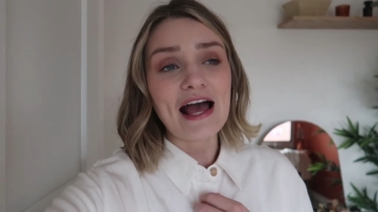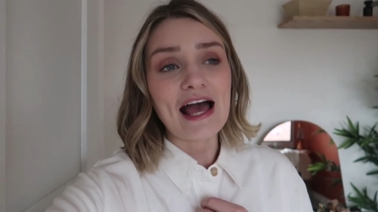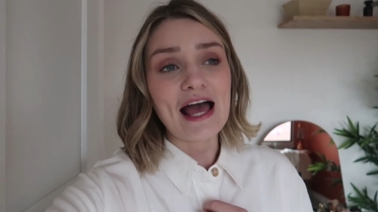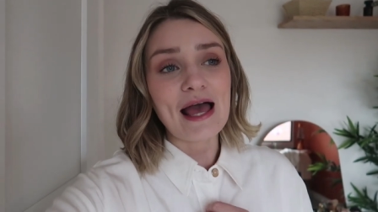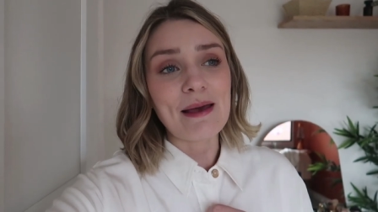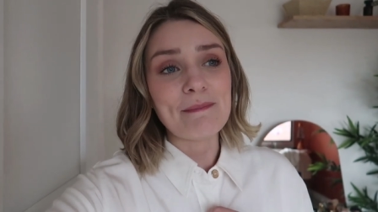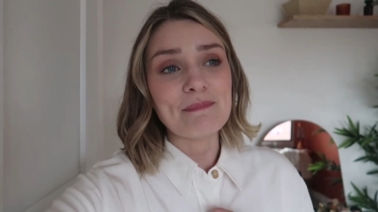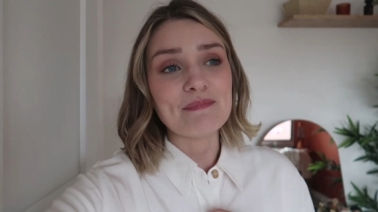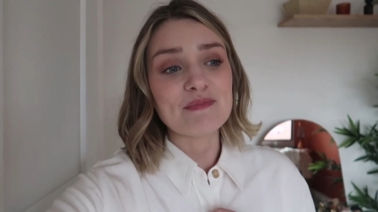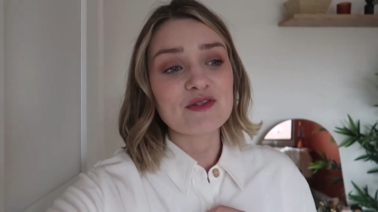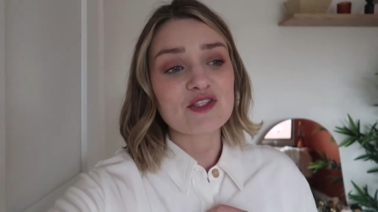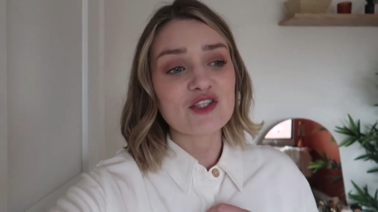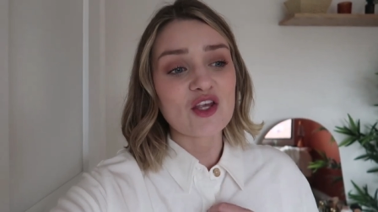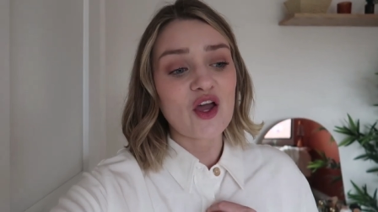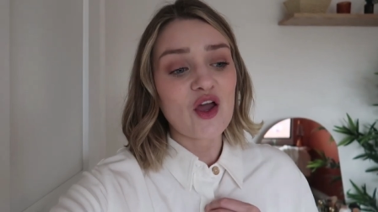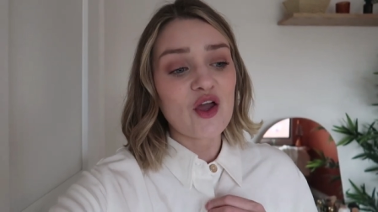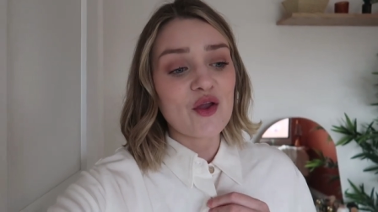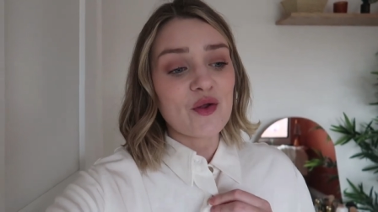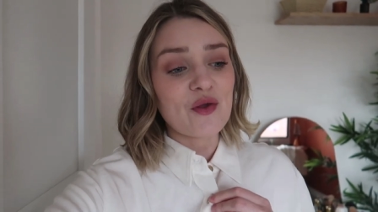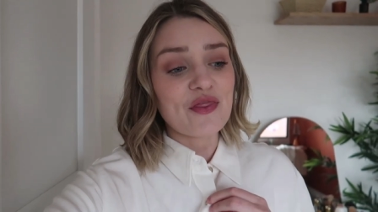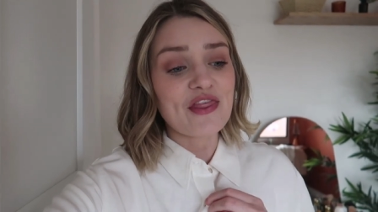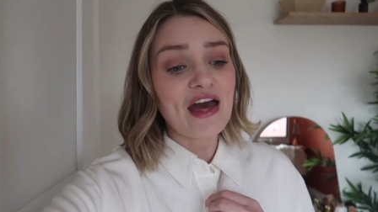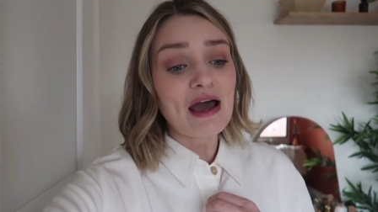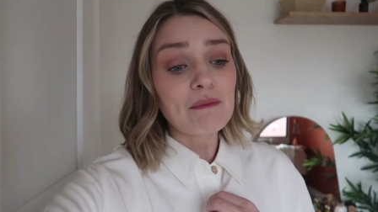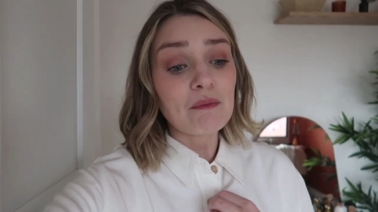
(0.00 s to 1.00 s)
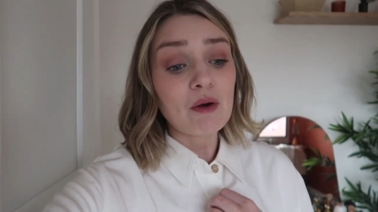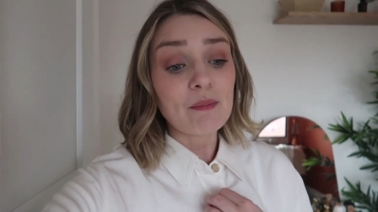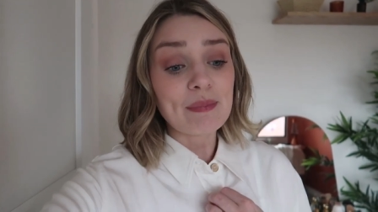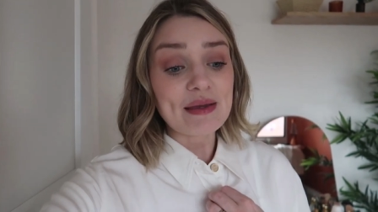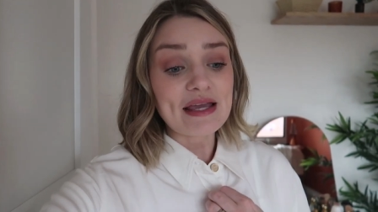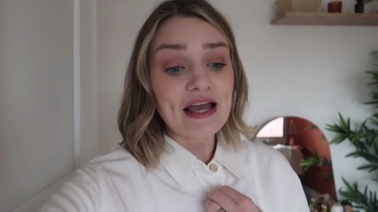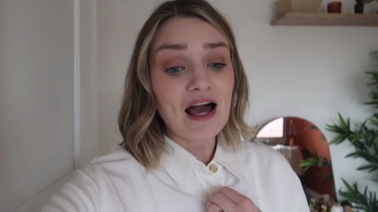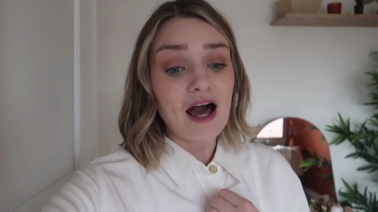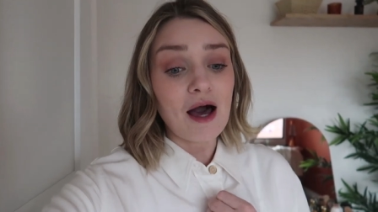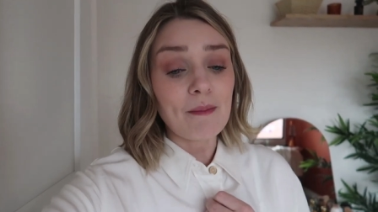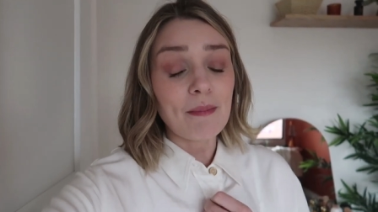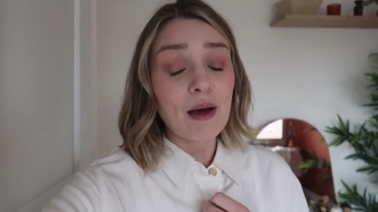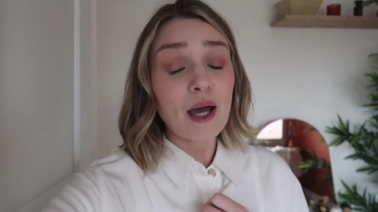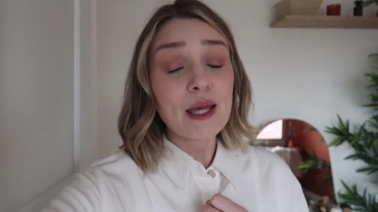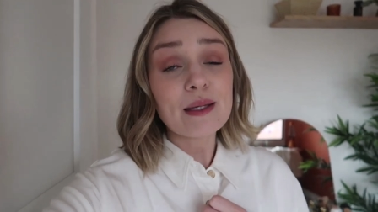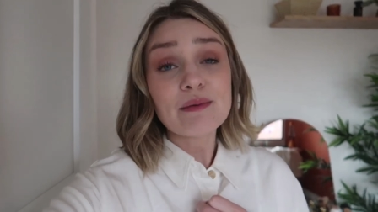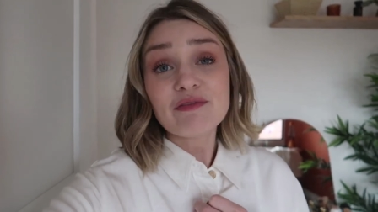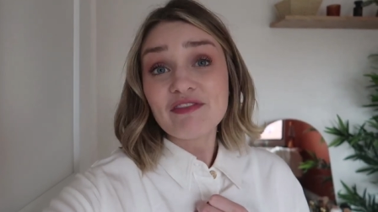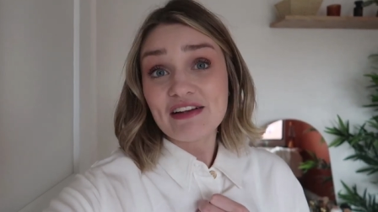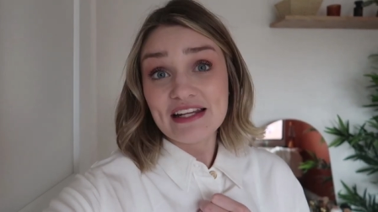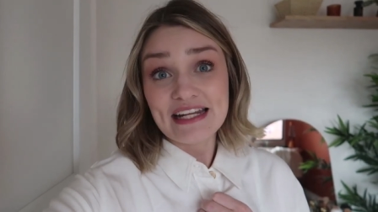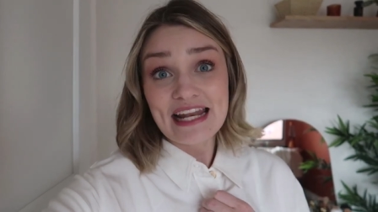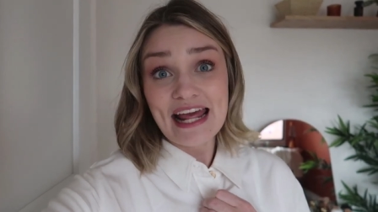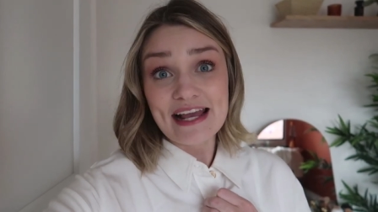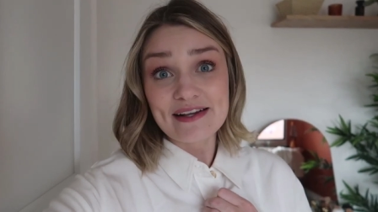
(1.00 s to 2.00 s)
Um, so that will be up
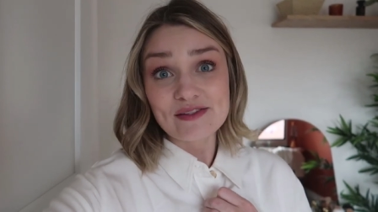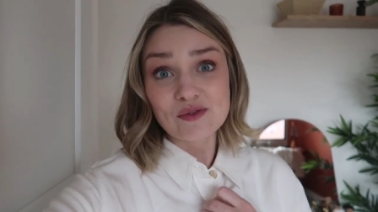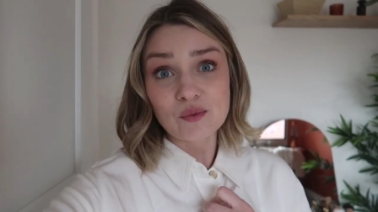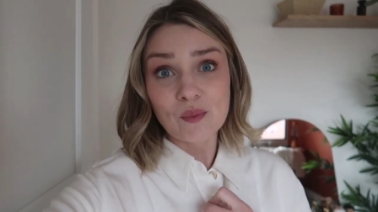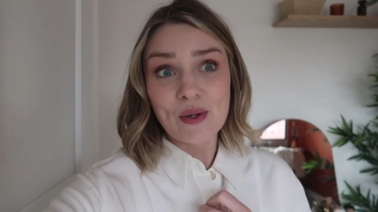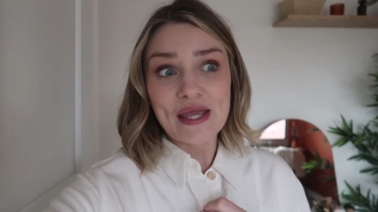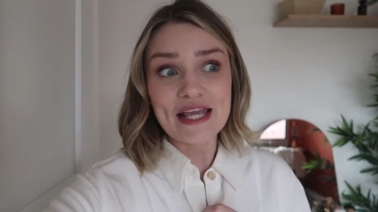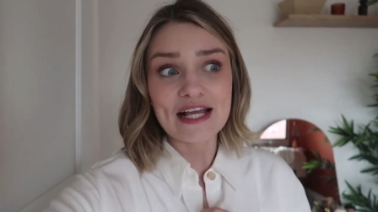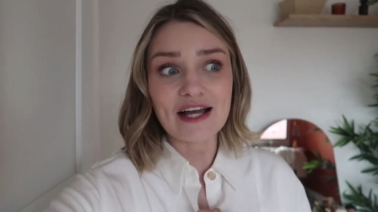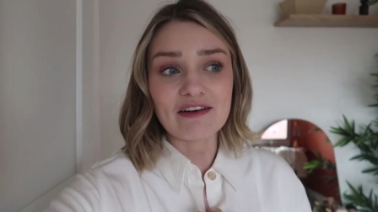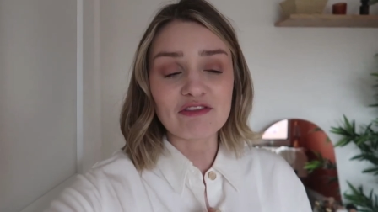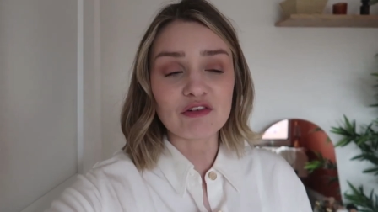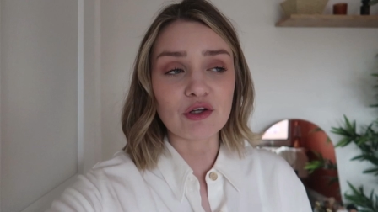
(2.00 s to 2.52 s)
hopefully next week.